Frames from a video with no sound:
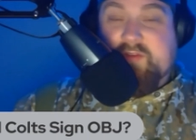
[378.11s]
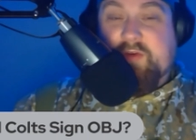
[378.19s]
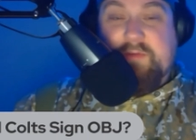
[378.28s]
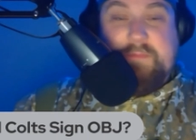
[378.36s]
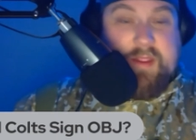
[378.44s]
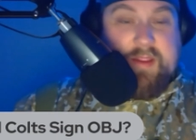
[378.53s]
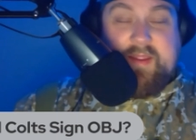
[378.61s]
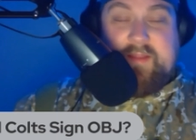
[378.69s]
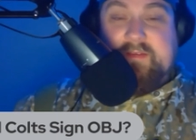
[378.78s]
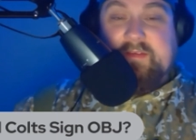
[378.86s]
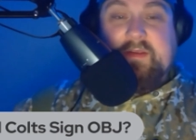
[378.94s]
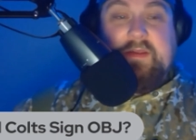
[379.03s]
George
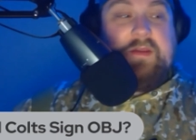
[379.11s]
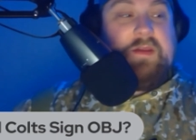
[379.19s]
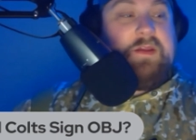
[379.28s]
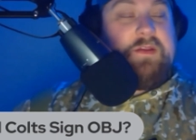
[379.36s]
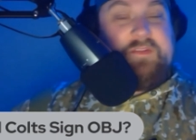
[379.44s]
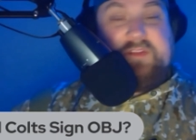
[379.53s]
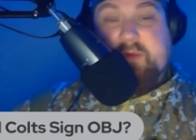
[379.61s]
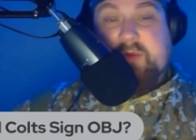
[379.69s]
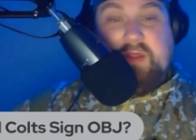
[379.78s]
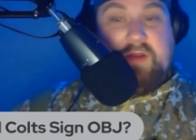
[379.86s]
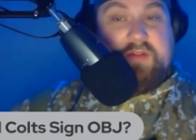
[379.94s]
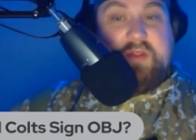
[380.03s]
Pickens, someone
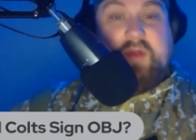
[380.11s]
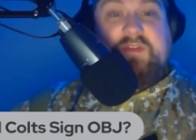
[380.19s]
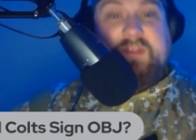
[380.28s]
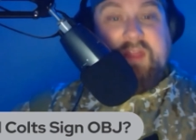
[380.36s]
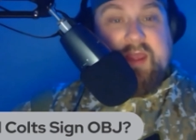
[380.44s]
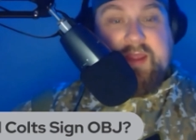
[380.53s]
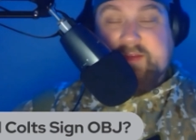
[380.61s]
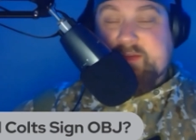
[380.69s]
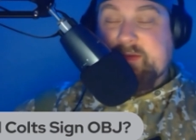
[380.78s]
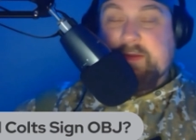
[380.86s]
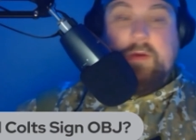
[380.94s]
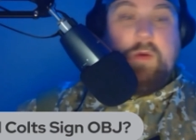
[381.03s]
along those lines.